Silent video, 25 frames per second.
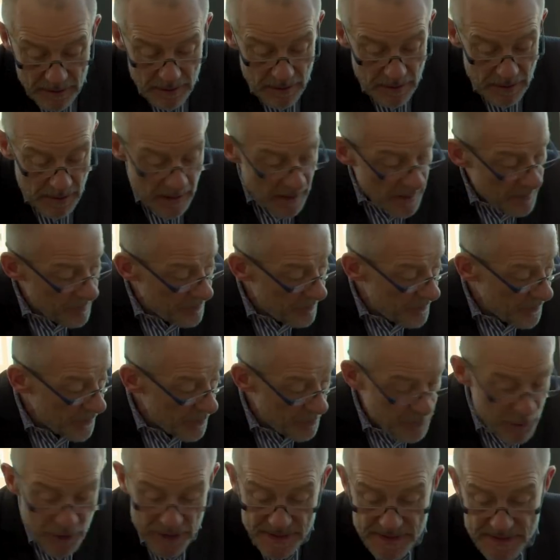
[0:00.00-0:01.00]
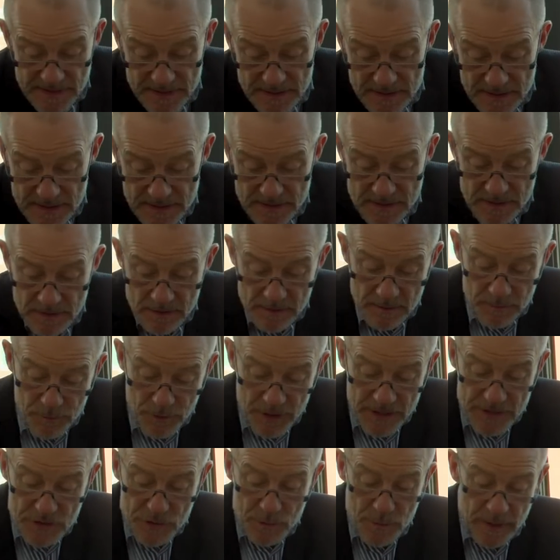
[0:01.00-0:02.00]
Um, the prices, uh,
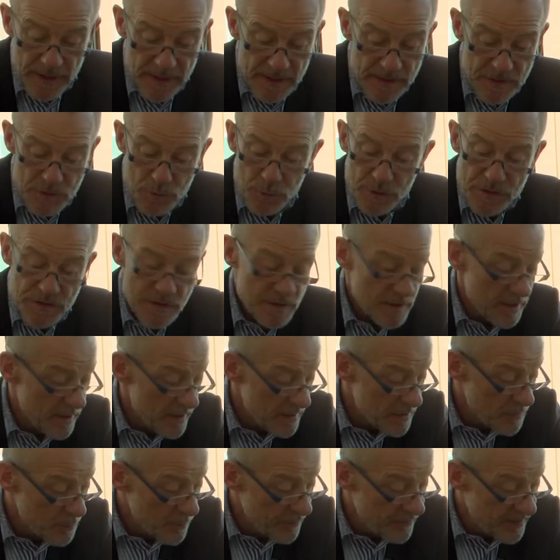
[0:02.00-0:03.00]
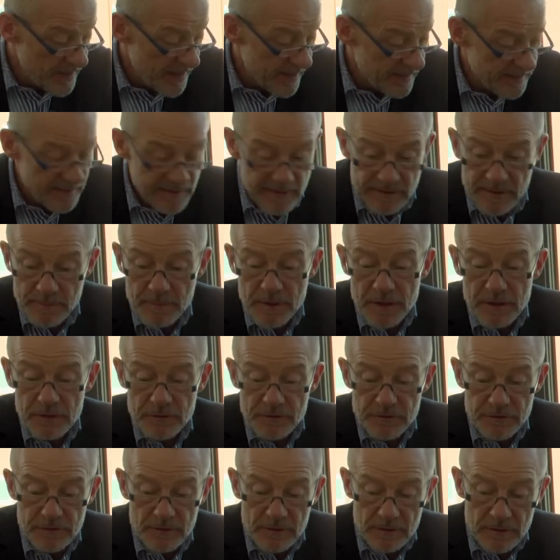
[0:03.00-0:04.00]
price-wise, we start with the athlete
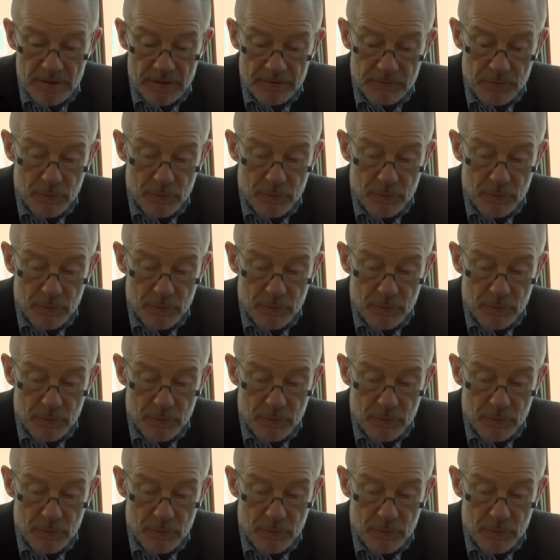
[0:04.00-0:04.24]
about, uh,